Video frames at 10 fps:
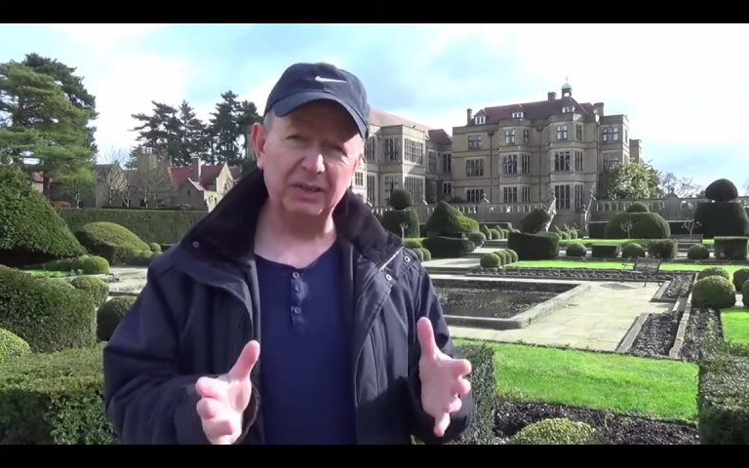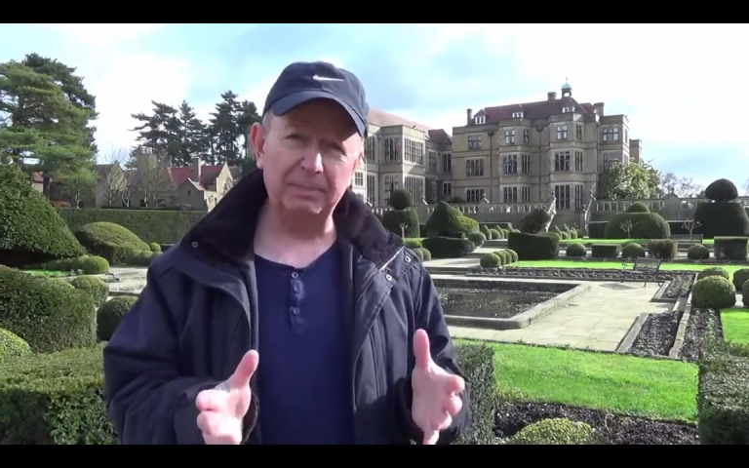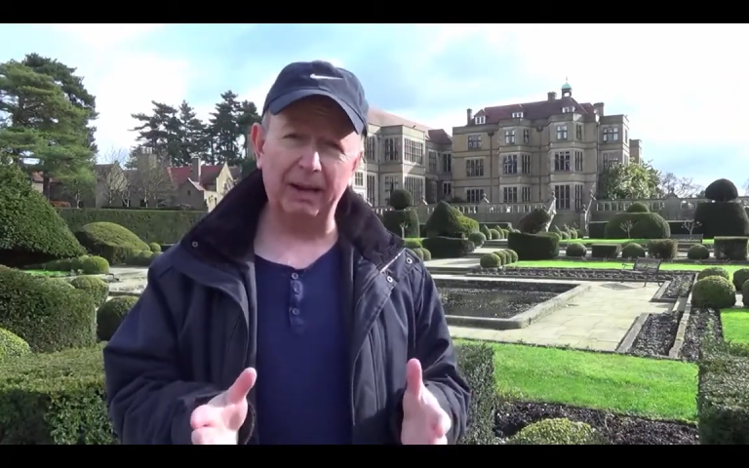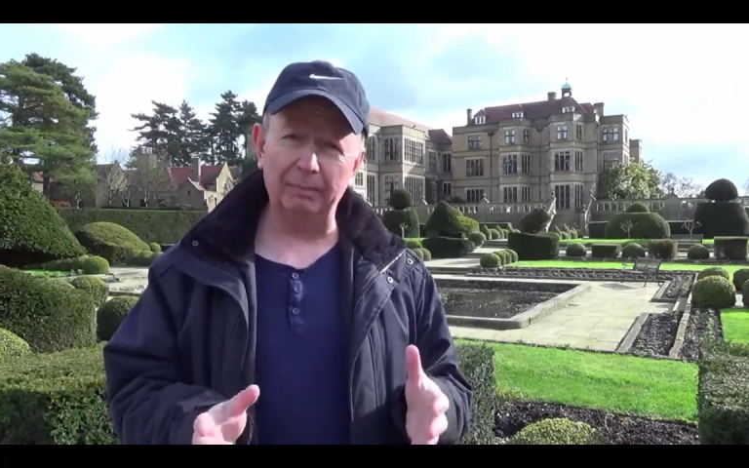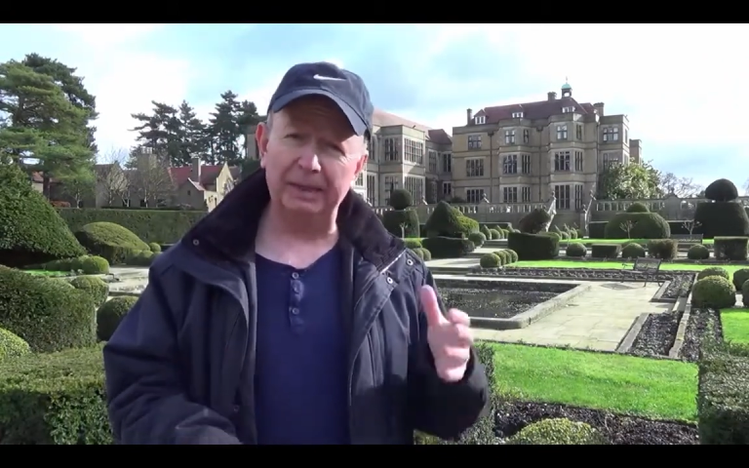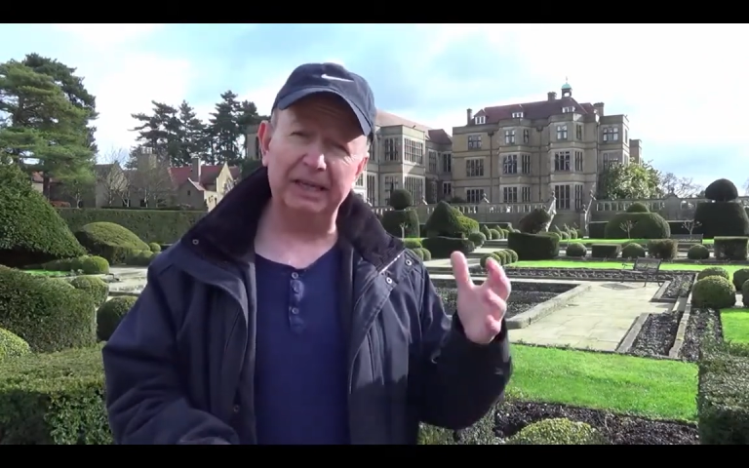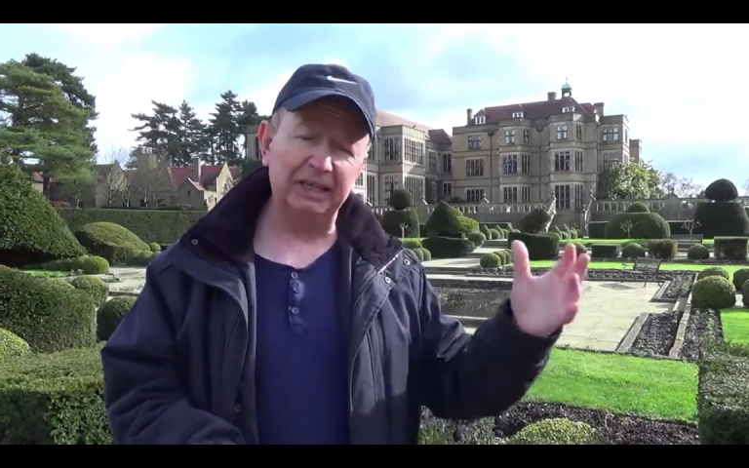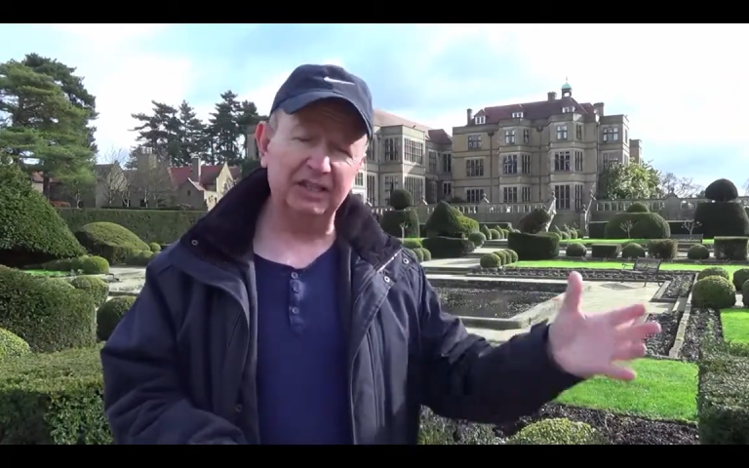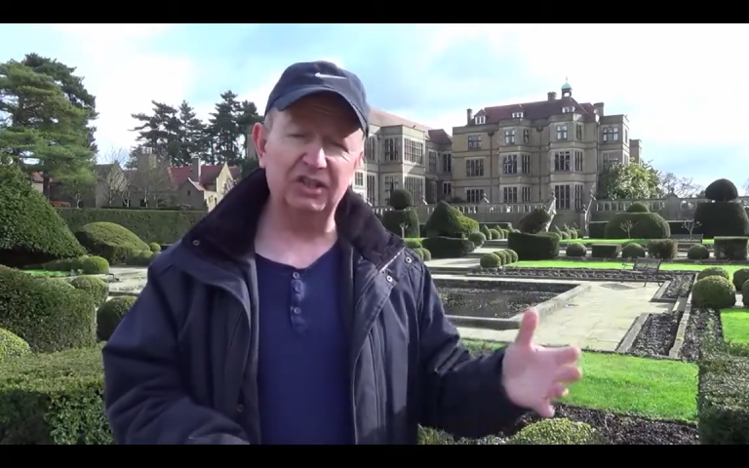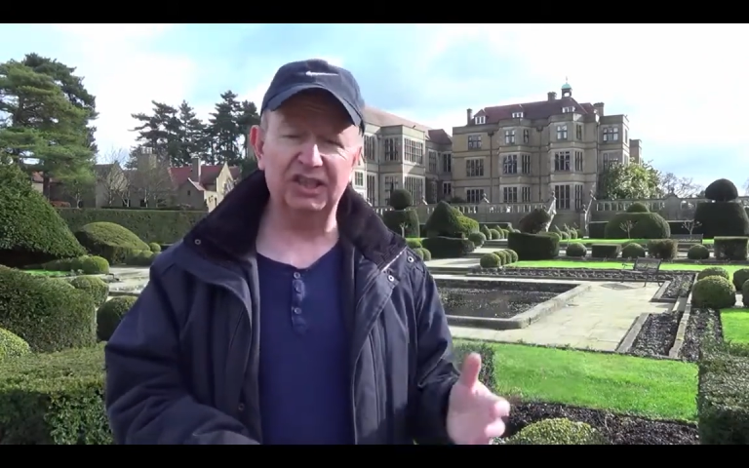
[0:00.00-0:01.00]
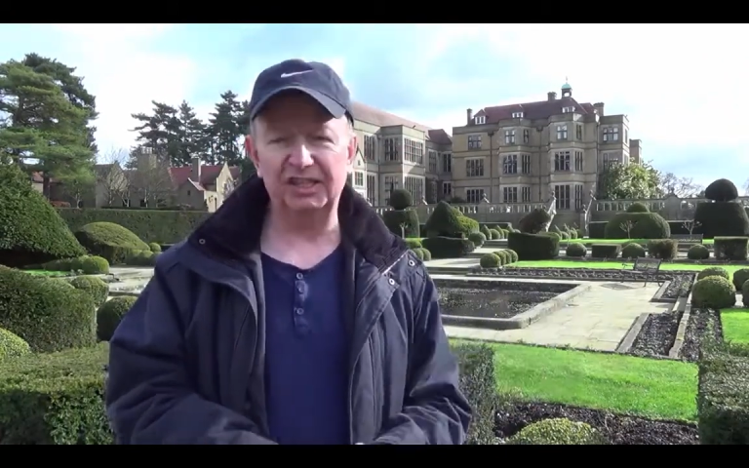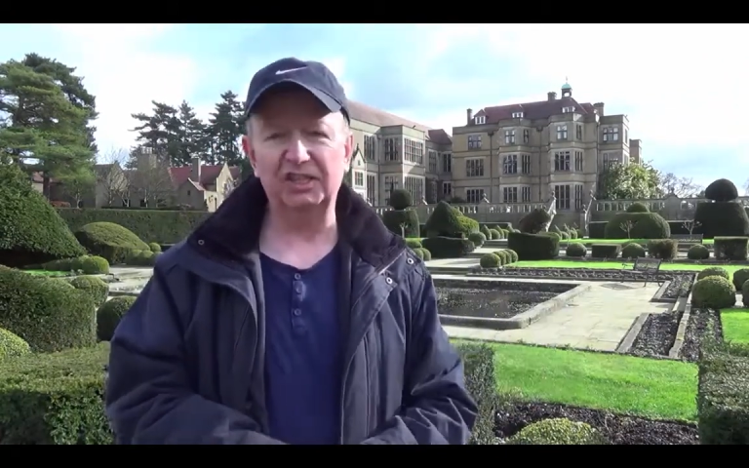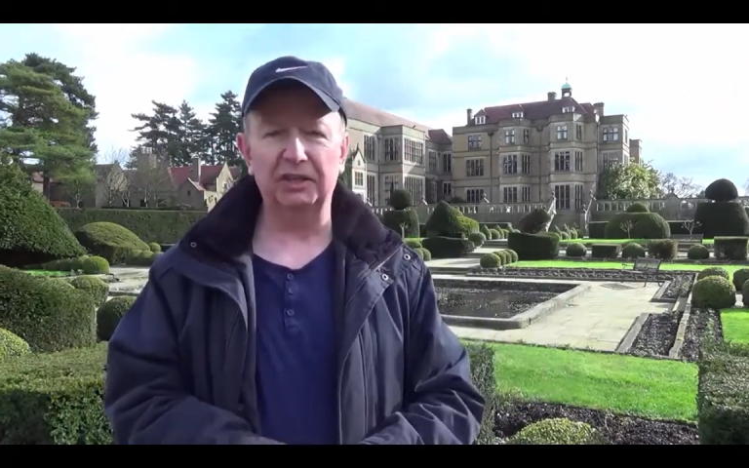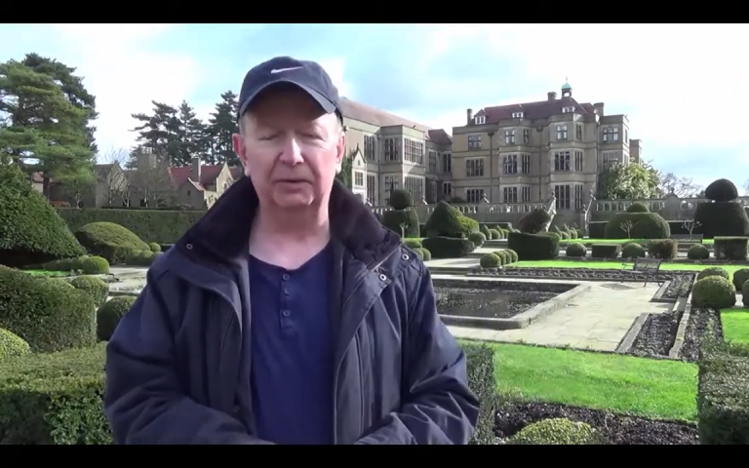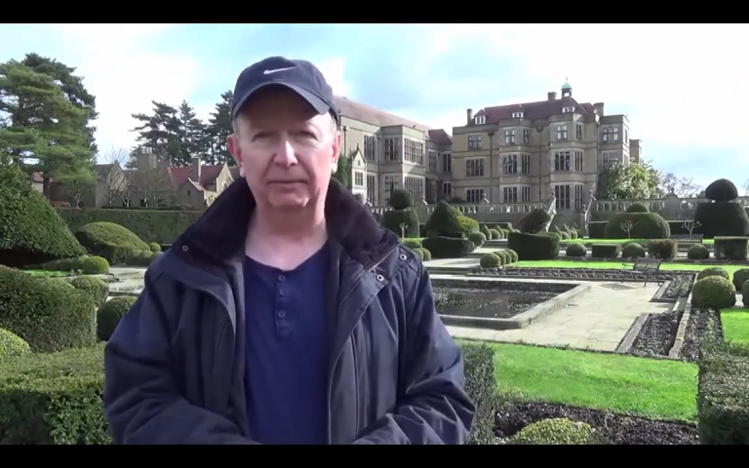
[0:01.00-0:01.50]
is about being
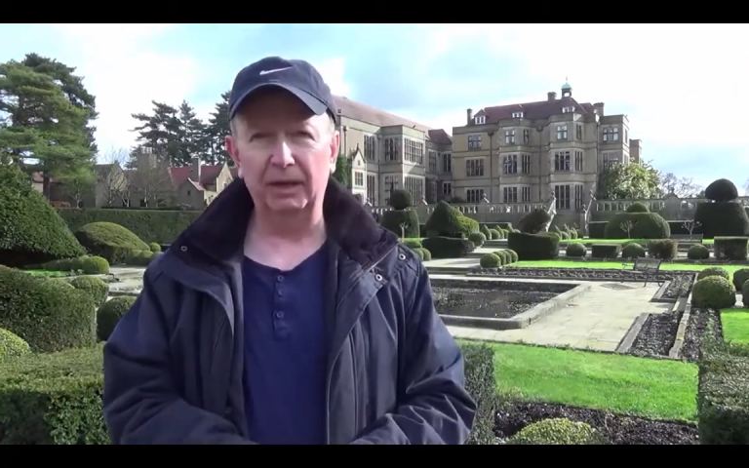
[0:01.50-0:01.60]
consistent.